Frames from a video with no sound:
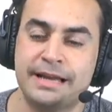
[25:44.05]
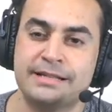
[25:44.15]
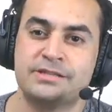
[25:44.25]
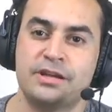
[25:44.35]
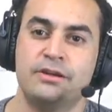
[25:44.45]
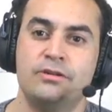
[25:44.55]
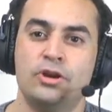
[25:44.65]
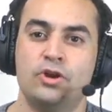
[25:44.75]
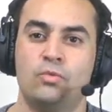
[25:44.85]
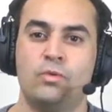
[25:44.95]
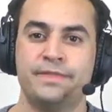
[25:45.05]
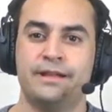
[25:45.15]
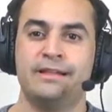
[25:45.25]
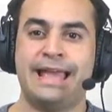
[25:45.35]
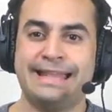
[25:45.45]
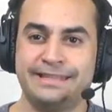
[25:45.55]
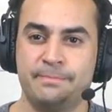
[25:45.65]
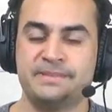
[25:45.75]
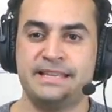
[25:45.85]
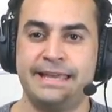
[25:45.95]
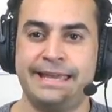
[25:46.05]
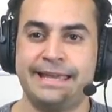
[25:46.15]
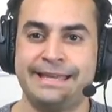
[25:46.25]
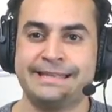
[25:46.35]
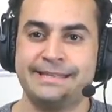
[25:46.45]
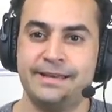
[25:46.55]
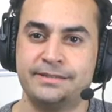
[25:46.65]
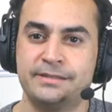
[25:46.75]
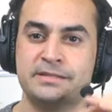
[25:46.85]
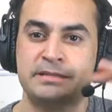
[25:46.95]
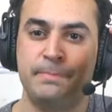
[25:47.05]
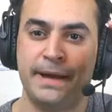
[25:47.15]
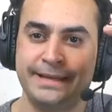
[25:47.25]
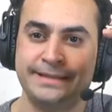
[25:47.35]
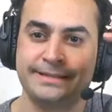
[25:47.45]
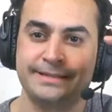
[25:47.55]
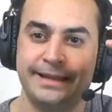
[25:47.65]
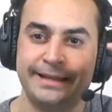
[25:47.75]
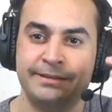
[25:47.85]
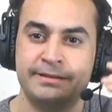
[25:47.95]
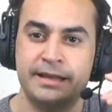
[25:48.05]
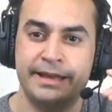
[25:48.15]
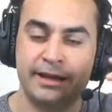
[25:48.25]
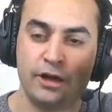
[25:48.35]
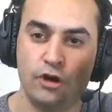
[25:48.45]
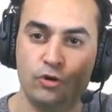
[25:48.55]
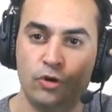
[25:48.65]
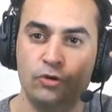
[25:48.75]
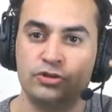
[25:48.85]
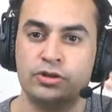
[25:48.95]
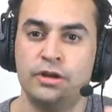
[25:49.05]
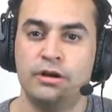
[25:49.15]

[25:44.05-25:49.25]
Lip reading: And so what they'll end up seeing is certain spikes in a cohort